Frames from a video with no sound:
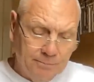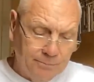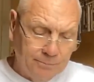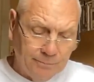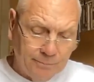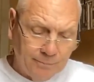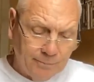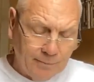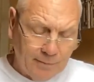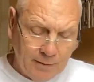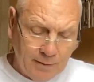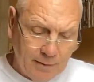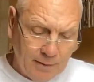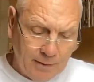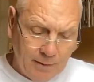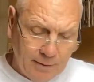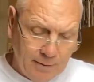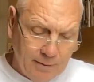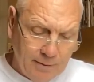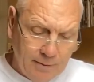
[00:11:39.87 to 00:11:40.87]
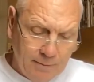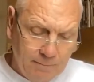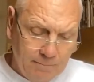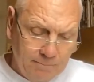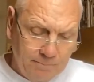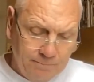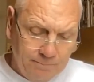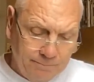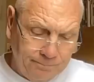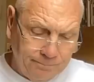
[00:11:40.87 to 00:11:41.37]

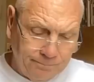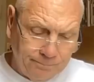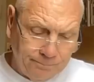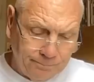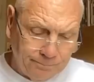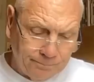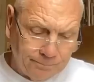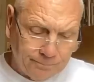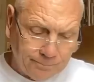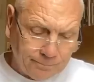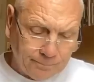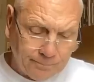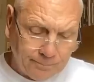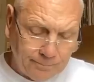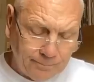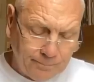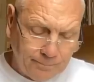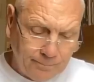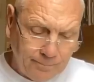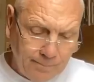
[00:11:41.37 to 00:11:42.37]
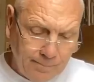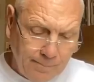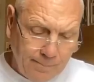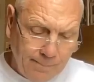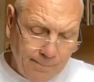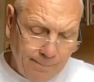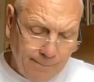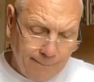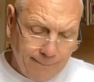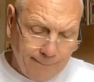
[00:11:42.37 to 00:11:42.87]

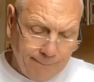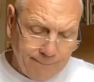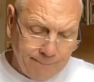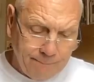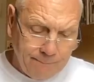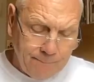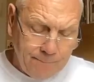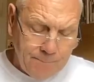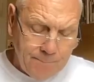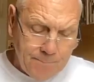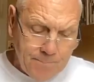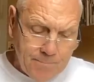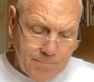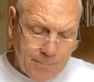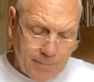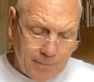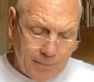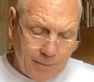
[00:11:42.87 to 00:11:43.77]
[no speech]